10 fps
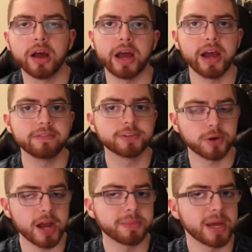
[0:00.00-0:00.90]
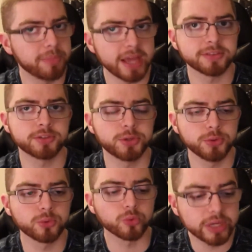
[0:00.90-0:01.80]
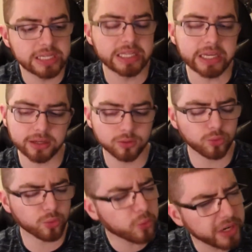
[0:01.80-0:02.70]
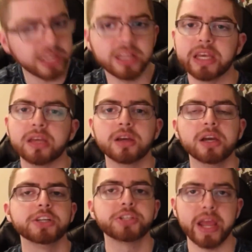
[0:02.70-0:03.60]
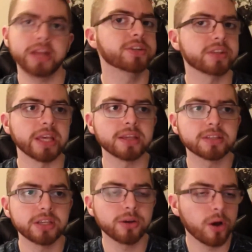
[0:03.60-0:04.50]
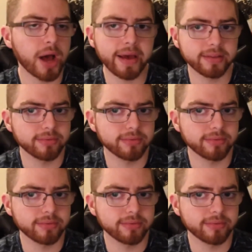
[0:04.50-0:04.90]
I've tried my best to really, really change things. You know,